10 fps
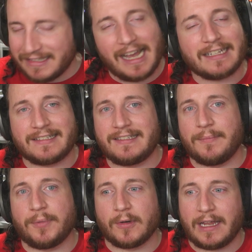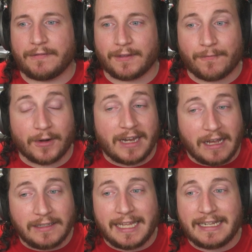not simple, and if the
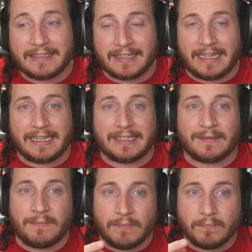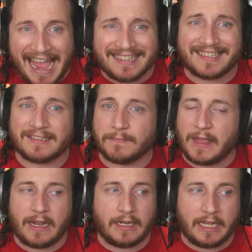Fresnel lens is glass,
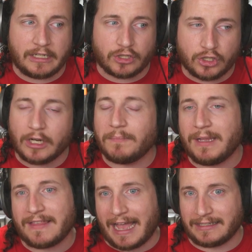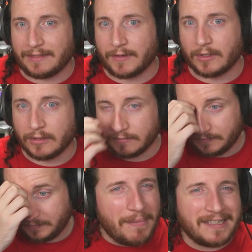then it shouldn't be that difficult.
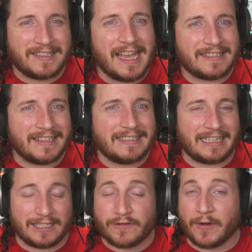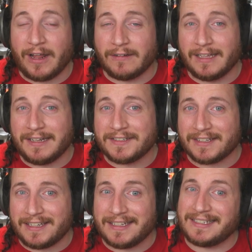But my best guess is that this Fresnel
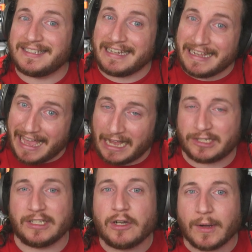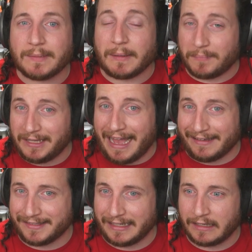lens is actually going to be plastic.